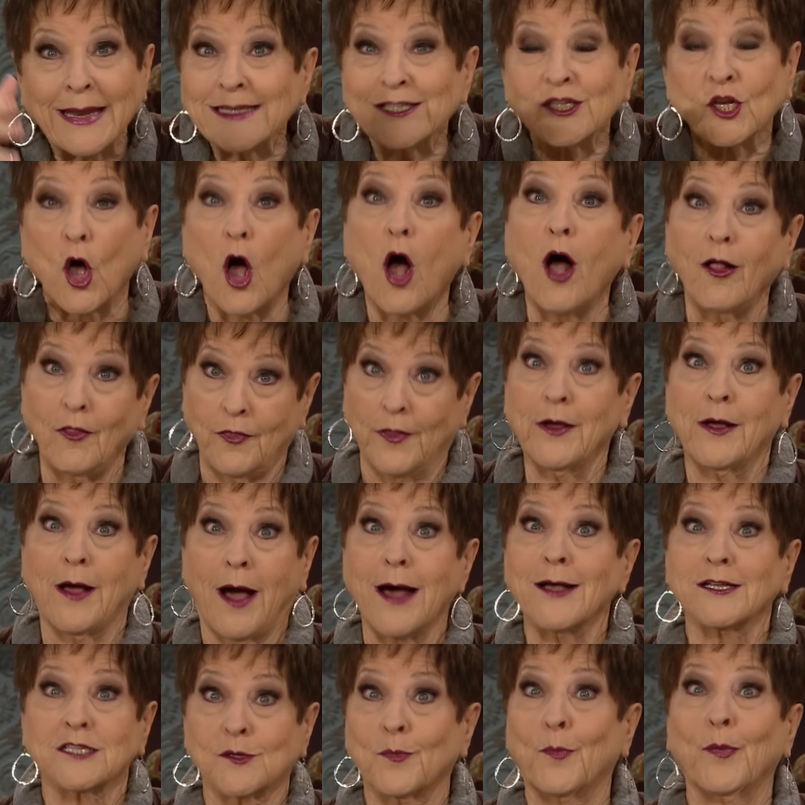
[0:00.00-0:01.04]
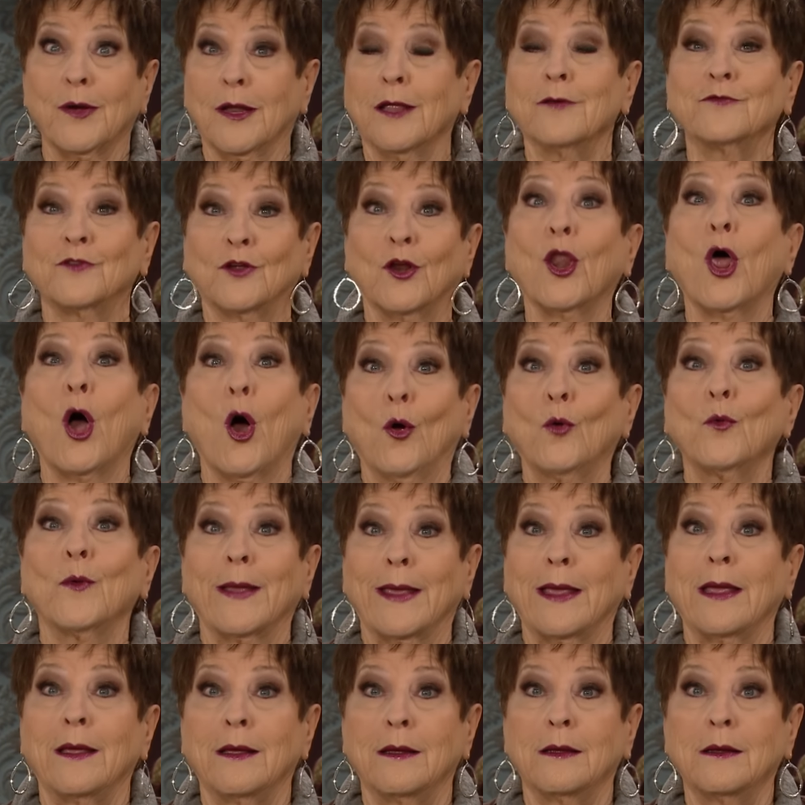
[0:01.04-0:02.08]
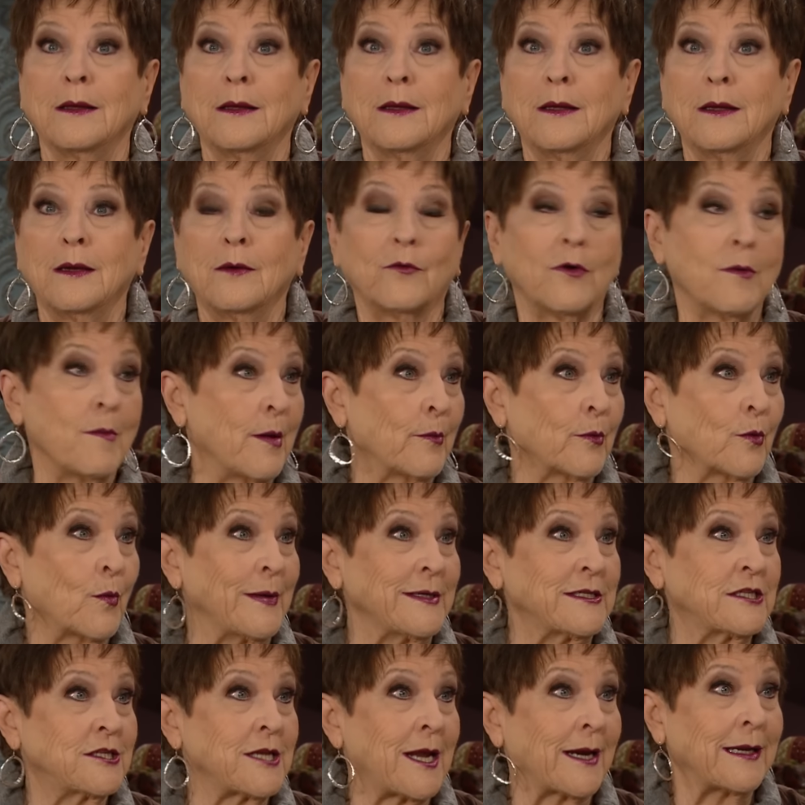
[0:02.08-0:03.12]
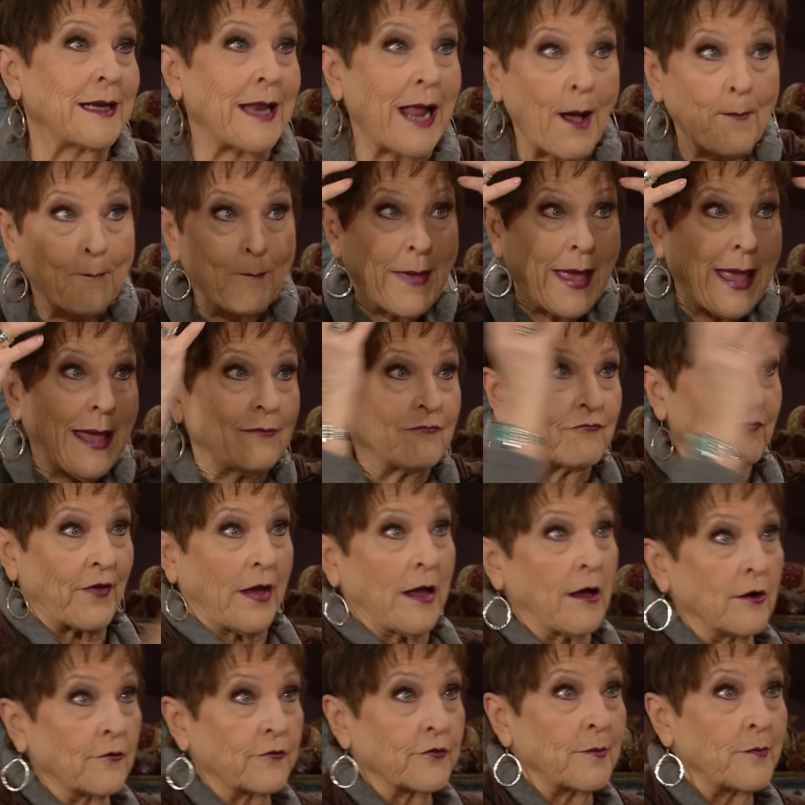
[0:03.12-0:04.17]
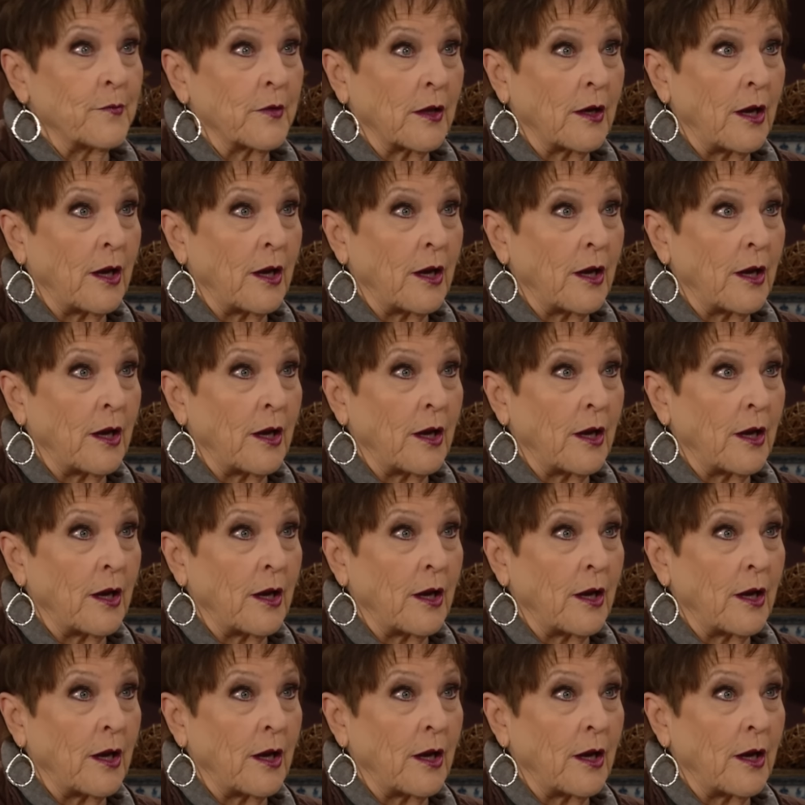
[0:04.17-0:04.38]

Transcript: it's called the gospel of glory. Remember, we studied how man fell from the